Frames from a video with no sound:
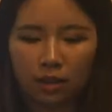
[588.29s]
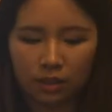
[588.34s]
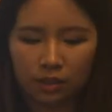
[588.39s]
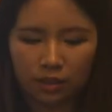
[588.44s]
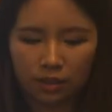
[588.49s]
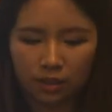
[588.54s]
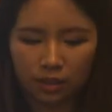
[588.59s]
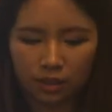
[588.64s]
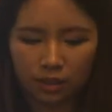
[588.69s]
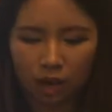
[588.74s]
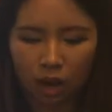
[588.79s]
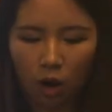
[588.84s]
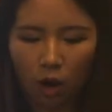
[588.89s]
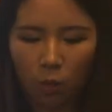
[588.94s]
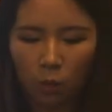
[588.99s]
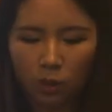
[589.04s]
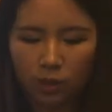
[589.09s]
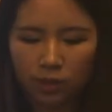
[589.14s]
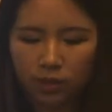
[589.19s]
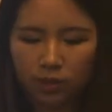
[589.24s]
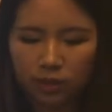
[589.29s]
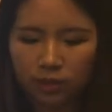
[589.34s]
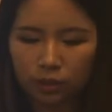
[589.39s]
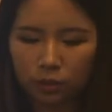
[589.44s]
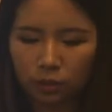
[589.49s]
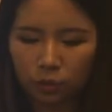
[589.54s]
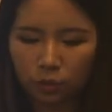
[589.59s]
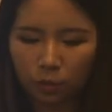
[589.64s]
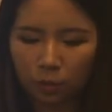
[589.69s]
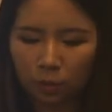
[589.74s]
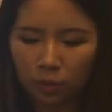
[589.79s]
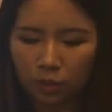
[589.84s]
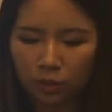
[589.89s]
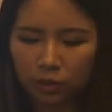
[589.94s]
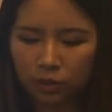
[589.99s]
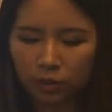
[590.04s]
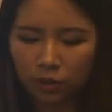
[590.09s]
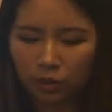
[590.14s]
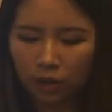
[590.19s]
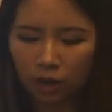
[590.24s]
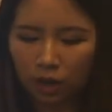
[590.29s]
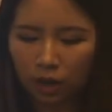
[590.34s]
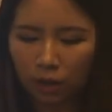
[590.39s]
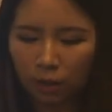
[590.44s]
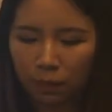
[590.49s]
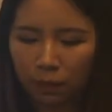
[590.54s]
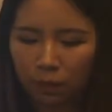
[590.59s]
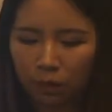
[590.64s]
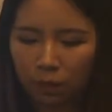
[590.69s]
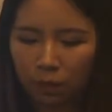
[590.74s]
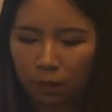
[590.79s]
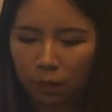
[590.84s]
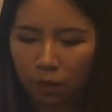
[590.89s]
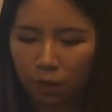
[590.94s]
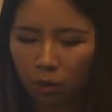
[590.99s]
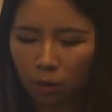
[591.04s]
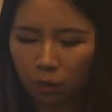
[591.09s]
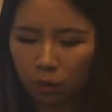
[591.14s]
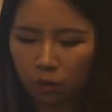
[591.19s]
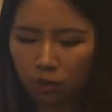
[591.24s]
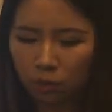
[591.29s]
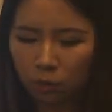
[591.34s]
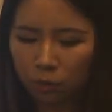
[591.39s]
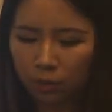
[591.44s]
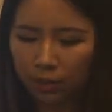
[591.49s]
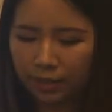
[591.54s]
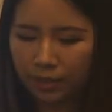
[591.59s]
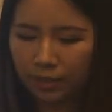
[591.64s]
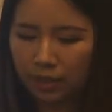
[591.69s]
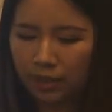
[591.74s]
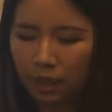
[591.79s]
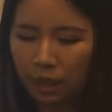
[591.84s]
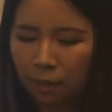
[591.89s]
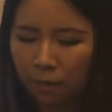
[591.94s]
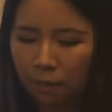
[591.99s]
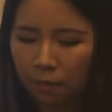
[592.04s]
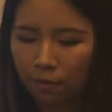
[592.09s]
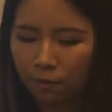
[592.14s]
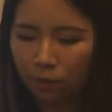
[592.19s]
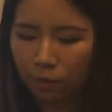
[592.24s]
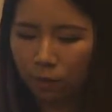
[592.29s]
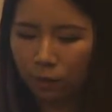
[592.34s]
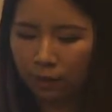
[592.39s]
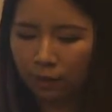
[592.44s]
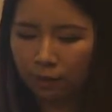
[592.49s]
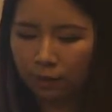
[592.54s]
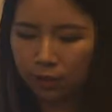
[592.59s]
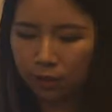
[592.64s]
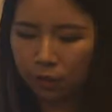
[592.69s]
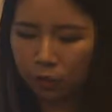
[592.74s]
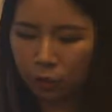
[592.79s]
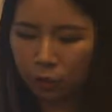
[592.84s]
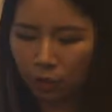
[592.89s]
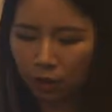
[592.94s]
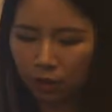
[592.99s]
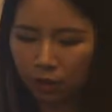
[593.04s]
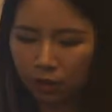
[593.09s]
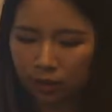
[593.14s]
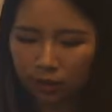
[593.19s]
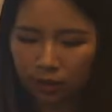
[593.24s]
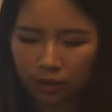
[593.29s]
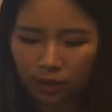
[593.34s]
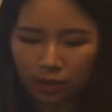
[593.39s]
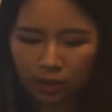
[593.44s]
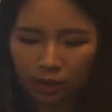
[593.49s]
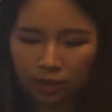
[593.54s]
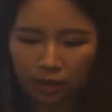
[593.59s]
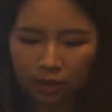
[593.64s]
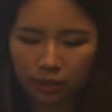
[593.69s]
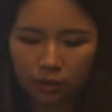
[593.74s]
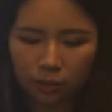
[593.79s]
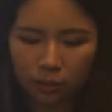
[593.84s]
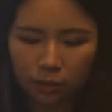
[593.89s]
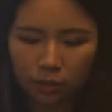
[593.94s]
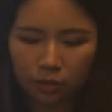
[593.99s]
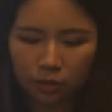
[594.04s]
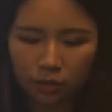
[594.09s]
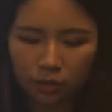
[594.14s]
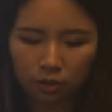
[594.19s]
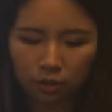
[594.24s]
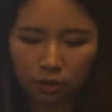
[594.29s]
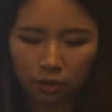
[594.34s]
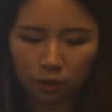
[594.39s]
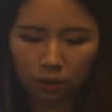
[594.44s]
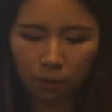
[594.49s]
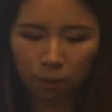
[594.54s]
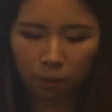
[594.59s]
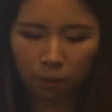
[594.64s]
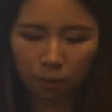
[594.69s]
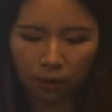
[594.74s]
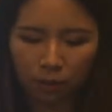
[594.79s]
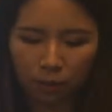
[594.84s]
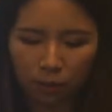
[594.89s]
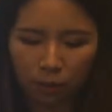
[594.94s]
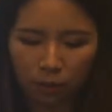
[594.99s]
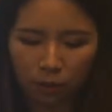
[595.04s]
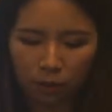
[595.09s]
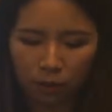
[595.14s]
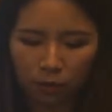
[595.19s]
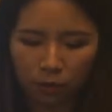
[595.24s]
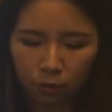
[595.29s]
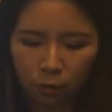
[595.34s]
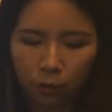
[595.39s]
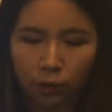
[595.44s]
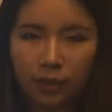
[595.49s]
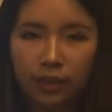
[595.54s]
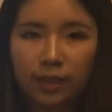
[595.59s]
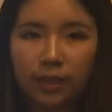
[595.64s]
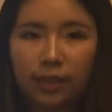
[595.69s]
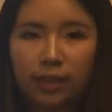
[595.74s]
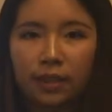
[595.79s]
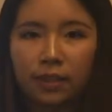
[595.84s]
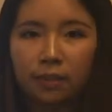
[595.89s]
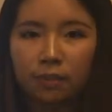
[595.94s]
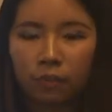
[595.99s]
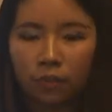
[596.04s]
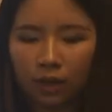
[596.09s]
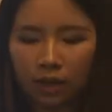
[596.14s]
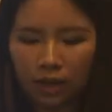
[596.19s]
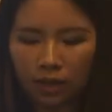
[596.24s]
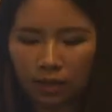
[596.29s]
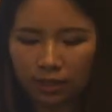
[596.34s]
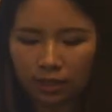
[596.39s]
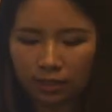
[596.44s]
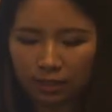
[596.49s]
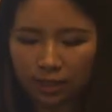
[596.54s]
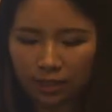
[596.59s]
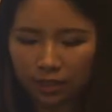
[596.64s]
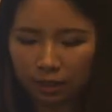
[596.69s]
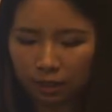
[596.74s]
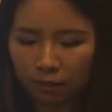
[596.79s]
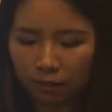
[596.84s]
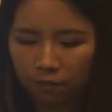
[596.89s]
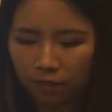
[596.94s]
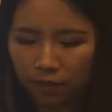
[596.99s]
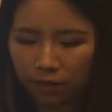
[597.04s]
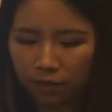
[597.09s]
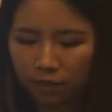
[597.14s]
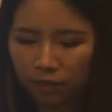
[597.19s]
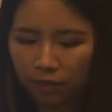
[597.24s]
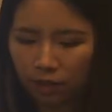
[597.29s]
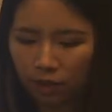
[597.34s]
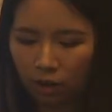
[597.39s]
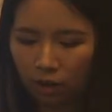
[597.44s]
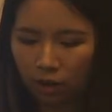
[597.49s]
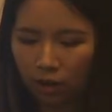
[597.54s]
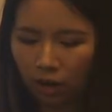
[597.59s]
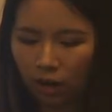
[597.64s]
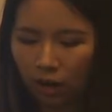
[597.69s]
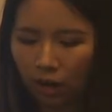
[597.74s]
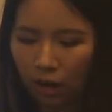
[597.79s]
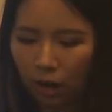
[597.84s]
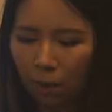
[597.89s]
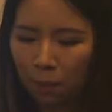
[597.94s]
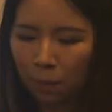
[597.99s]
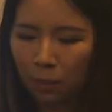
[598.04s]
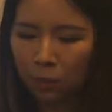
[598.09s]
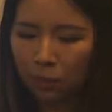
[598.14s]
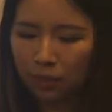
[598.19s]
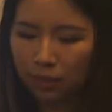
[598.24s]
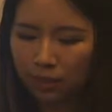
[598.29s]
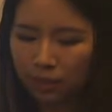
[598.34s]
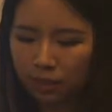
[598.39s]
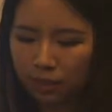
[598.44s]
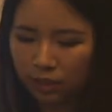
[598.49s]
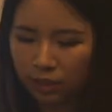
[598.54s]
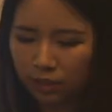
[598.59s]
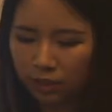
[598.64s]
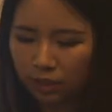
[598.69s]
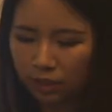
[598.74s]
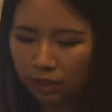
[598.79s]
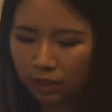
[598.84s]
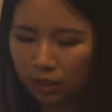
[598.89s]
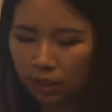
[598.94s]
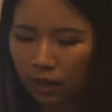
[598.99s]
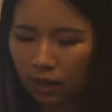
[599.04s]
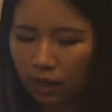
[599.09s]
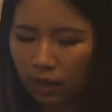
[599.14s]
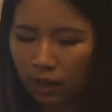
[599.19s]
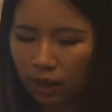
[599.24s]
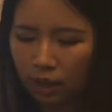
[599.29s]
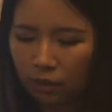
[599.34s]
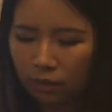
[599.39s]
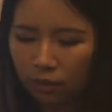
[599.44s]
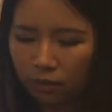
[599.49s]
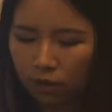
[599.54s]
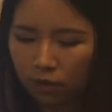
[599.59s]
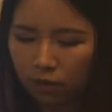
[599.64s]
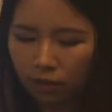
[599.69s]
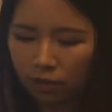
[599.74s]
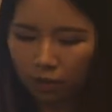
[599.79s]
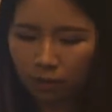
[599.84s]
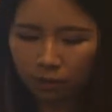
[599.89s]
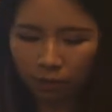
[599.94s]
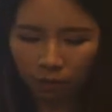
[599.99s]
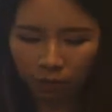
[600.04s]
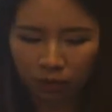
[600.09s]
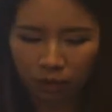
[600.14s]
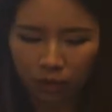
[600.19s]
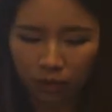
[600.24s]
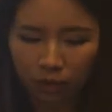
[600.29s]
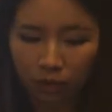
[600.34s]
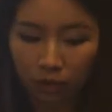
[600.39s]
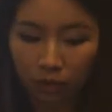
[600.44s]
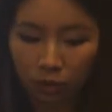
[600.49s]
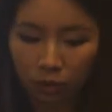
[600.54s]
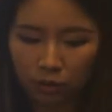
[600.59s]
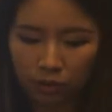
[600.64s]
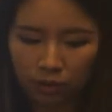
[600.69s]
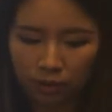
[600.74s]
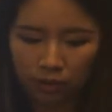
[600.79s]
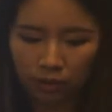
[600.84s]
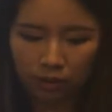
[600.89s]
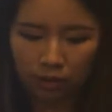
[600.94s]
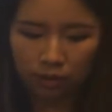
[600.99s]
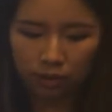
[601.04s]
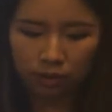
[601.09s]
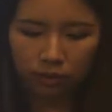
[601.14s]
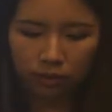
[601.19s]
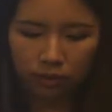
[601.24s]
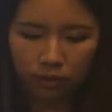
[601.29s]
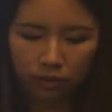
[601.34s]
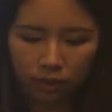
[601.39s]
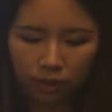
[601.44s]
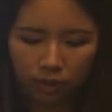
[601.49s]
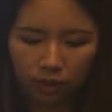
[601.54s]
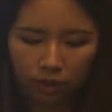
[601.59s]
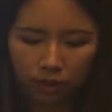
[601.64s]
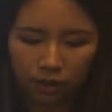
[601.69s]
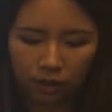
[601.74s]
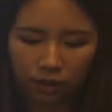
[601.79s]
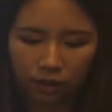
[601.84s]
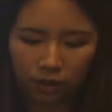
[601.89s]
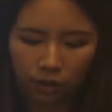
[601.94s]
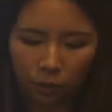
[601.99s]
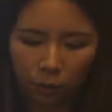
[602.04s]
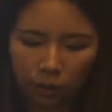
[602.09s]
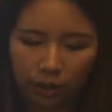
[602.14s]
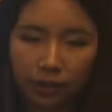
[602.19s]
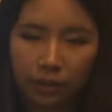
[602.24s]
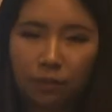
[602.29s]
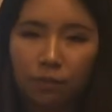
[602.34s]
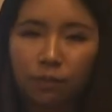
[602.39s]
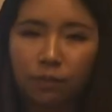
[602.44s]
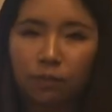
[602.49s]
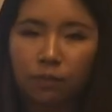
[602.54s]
Nurses always need to monitor apical pulse rates before giving drug and monitor blood pressure frequently. Side effects are hypotension, heart failure, nausea, diarrhea.